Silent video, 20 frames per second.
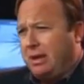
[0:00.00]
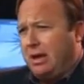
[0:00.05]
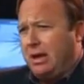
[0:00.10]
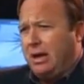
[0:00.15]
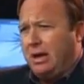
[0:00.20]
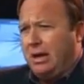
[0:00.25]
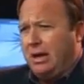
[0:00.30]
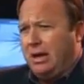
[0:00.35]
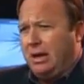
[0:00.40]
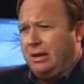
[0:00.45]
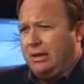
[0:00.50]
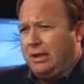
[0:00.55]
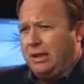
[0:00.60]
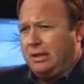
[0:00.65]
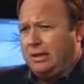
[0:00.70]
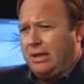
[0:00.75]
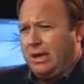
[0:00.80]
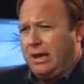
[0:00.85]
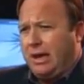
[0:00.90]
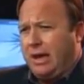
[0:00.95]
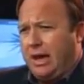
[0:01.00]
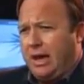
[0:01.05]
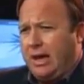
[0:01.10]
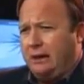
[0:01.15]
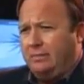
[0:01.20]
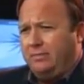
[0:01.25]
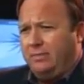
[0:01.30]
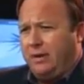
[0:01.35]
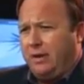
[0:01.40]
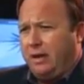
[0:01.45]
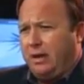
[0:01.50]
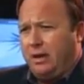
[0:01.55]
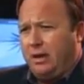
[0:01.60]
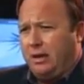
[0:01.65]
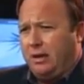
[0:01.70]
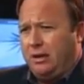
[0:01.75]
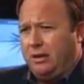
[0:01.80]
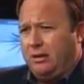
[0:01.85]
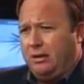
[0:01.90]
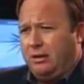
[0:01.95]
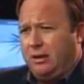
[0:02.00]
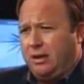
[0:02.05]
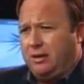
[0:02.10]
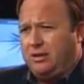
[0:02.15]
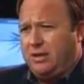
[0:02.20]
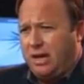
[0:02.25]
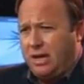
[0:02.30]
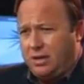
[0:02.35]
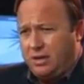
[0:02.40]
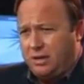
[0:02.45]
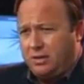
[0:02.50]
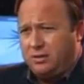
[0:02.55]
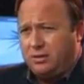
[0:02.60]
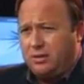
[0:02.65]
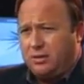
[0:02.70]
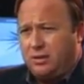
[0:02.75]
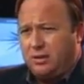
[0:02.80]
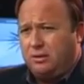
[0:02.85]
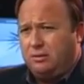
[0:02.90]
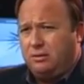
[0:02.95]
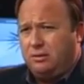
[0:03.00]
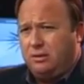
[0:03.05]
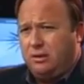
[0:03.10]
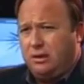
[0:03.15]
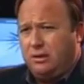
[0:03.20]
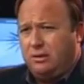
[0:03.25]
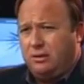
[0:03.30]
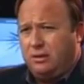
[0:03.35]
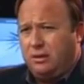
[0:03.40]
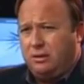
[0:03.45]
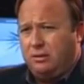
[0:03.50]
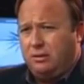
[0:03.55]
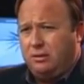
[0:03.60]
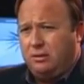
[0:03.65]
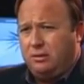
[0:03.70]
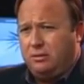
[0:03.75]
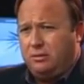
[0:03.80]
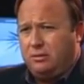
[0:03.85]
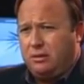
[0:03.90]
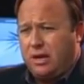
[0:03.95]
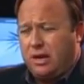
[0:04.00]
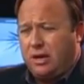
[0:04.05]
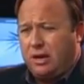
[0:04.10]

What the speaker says: that they have attendants that